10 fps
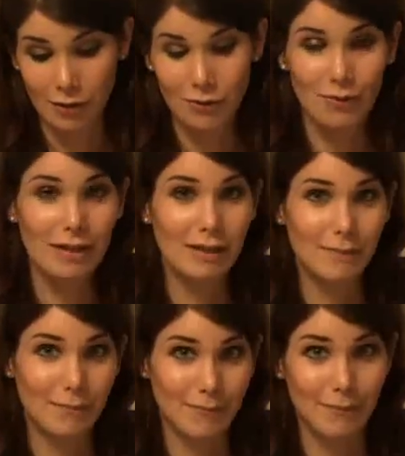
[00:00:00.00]
Usually,
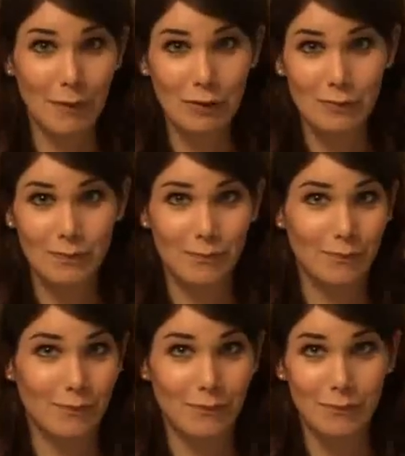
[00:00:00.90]
most
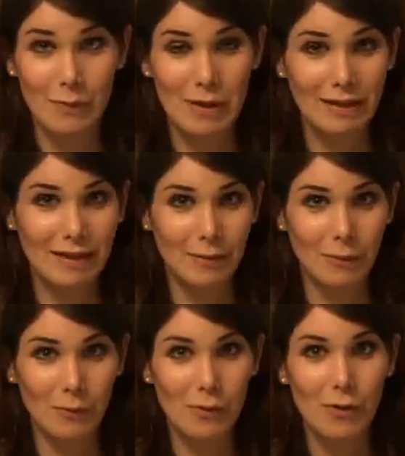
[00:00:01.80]
women, I think,
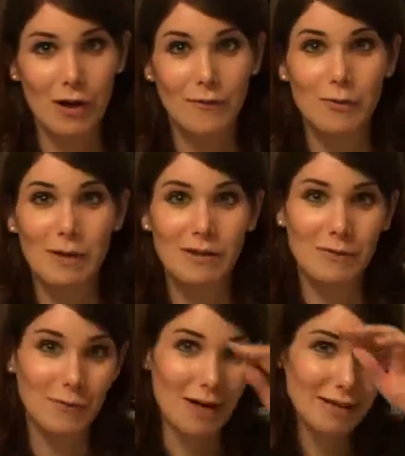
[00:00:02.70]
will require a few minutes
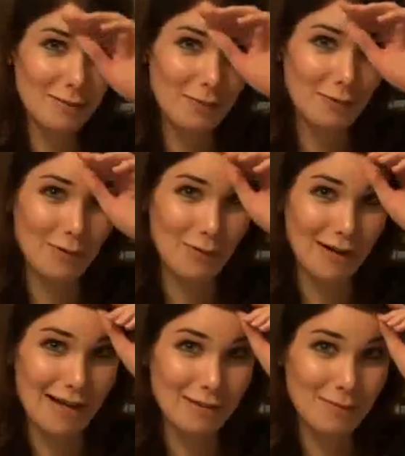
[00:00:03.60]
of rest between
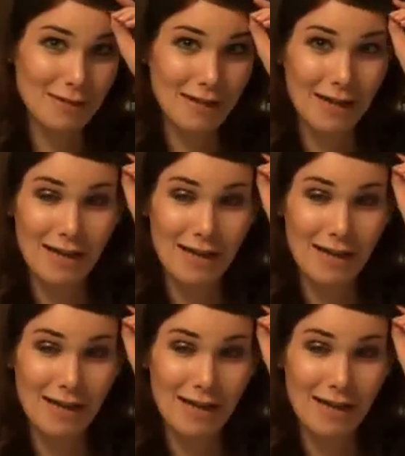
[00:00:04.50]
orgasms,